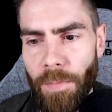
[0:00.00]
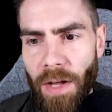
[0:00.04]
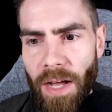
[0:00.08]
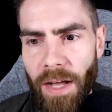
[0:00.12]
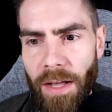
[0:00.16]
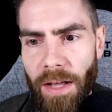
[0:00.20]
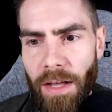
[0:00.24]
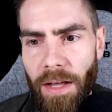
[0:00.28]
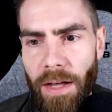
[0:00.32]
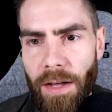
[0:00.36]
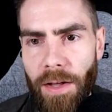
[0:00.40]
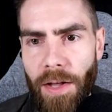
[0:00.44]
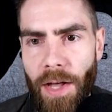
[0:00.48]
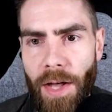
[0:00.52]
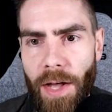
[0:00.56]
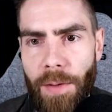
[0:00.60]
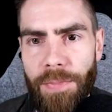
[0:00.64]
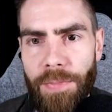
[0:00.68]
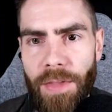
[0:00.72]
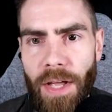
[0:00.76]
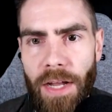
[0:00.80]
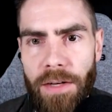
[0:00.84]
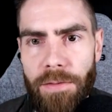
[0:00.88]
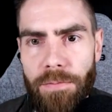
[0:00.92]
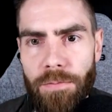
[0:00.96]
i I, am
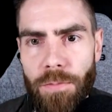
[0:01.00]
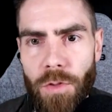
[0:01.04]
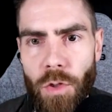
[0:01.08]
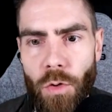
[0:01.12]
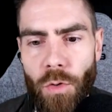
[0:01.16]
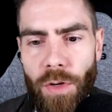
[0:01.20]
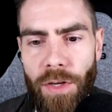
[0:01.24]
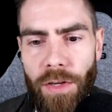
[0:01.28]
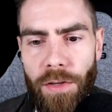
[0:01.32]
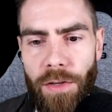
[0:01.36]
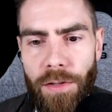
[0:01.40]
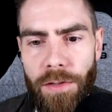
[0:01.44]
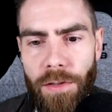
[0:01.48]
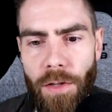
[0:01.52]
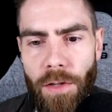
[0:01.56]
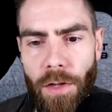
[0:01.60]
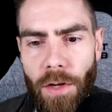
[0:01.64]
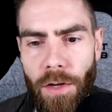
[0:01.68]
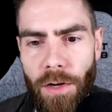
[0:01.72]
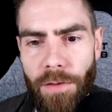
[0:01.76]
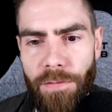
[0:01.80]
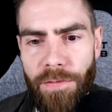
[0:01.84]
not doing an, an,